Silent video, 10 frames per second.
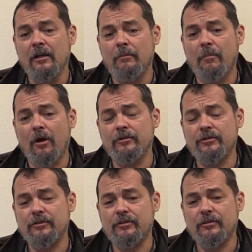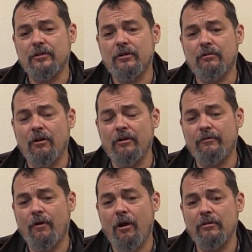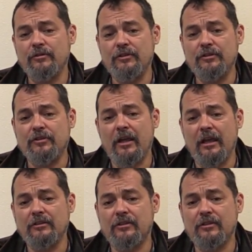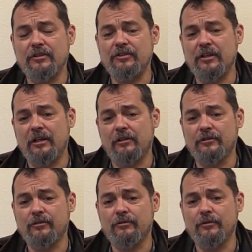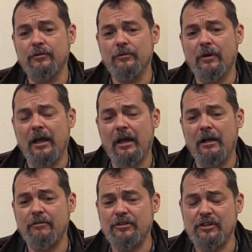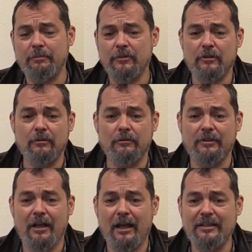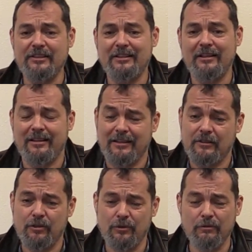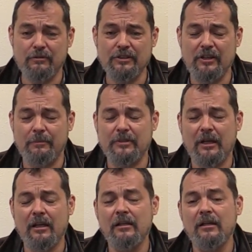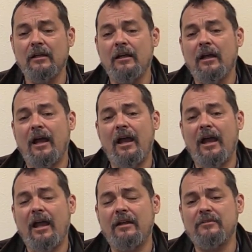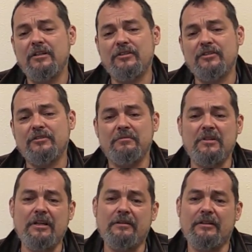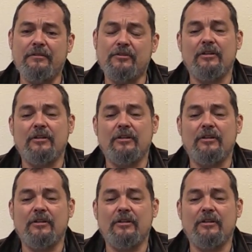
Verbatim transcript: Most coronaviruses enter the cells through a receptor called the ACE2 receptor, and this gives